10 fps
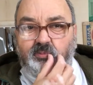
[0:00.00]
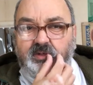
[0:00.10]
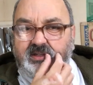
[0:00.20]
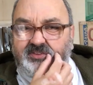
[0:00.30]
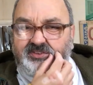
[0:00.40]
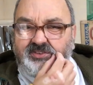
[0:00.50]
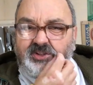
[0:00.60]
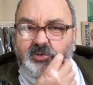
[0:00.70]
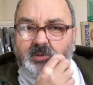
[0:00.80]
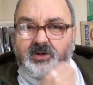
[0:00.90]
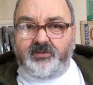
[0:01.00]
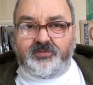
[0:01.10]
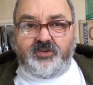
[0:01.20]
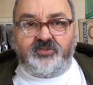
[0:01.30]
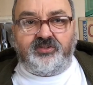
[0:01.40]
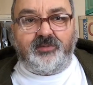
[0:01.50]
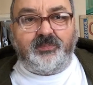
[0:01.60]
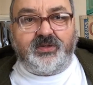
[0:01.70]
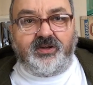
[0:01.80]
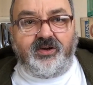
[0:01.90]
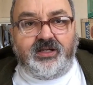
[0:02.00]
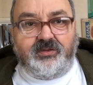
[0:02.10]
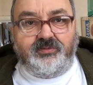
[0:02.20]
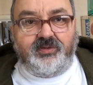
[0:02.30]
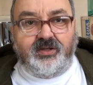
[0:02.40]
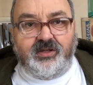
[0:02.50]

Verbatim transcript: we assume after some kind of